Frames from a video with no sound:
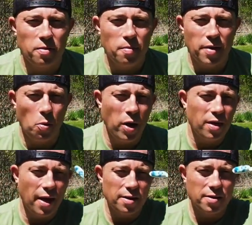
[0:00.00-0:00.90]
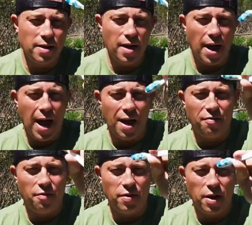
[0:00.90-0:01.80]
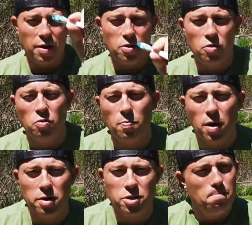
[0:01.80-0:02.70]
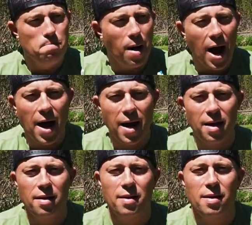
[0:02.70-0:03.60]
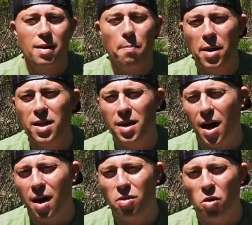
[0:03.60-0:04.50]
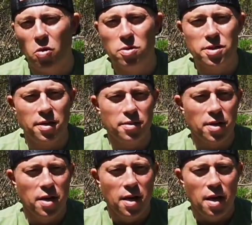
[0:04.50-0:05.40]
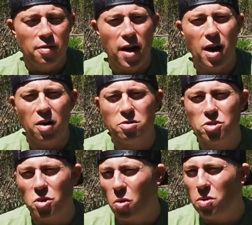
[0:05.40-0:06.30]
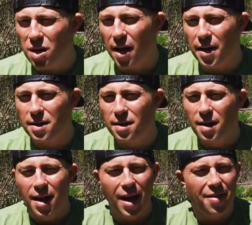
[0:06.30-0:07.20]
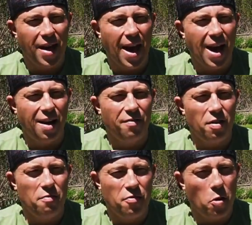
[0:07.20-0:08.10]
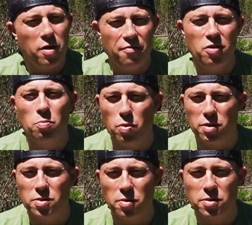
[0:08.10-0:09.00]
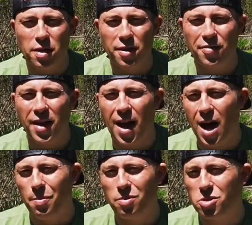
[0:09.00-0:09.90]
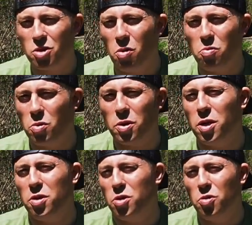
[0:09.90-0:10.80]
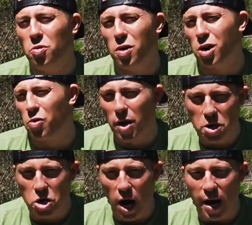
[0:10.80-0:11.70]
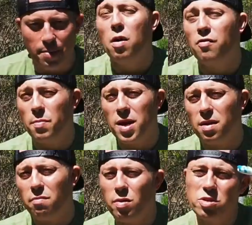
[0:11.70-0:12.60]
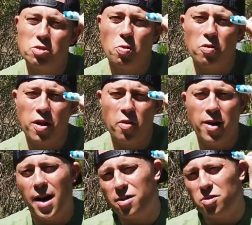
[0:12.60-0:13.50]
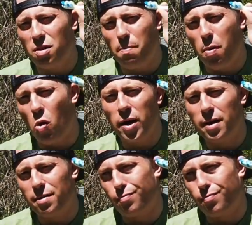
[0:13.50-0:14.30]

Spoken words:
That weigh less than a half of a toothbrush. My opinion on those is they are so light and they have very few bristles that they almost don't really do a great job. For me, it was just worth carrying an extra 0.1